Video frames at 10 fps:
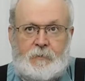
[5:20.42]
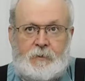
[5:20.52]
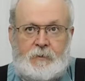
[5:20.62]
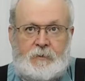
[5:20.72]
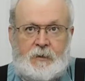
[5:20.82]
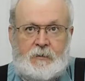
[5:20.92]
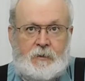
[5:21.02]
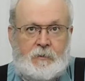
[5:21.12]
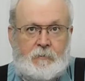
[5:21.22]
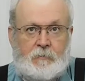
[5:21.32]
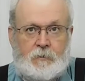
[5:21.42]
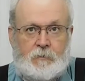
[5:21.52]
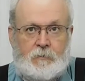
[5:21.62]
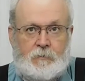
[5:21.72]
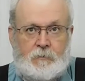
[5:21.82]
it says that it only
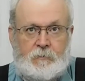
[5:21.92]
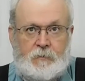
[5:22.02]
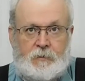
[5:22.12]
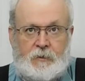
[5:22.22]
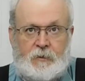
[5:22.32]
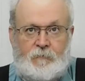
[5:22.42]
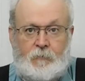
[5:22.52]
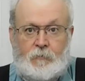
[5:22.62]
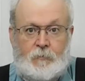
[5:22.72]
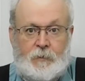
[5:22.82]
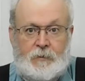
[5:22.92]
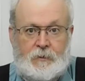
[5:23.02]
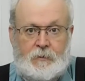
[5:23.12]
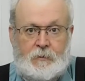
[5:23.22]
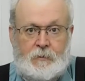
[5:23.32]
goes to the T four
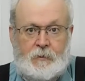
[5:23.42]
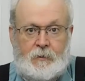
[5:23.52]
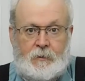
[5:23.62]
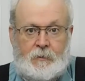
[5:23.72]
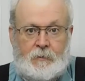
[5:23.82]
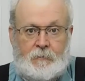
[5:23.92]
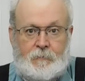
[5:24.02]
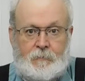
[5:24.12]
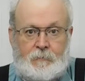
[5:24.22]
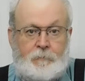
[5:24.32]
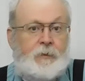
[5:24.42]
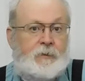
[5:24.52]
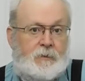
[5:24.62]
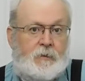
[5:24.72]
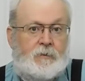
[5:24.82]
twenty. But
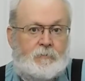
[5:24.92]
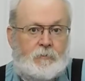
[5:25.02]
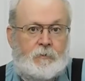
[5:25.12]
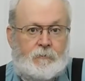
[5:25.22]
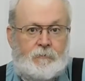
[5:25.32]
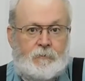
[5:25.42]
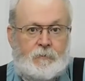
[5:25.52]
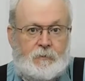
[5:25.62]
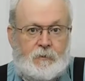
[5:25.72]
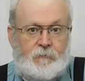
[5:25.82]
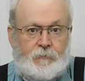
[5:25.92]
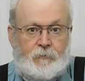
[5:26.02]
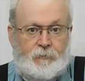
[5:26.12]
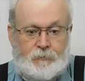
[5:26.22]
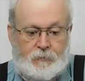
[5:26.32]
it does work for the T four
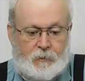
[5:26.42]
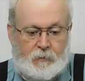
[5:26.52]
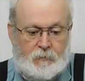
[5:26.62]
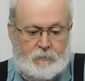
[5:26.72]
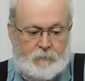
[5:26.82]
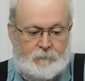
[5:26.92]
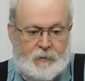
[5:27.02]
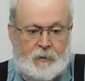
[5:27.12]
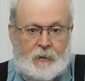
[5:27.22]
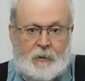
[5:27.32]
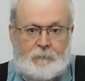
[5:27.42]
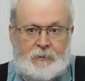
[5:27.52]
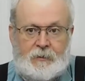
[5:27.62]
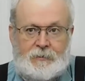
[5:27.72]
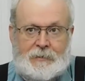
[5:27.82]
thirty also.
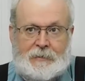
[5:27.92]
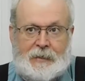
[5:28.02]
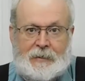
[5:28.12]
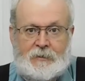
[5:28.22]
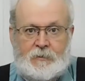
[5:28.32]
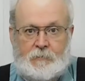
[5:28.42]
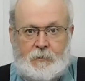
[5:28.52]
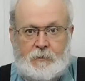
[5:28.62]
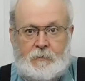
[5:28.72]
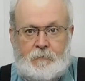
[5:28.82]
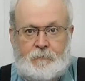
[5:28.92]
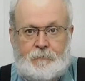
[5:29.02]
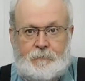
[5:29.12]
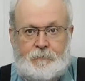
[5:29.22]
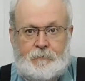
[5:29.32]
Because the next one,
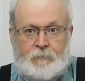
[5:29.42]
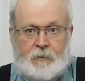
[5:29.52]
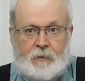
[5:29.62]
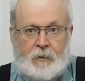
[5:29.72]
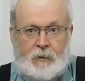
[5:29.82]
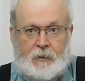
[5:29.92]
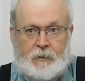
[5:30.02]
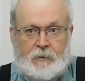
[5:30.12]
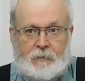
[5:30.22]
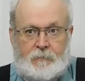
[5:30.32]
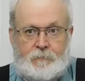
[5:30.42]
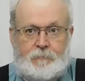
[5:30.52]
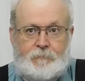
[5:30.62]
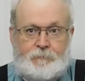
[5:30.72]
um,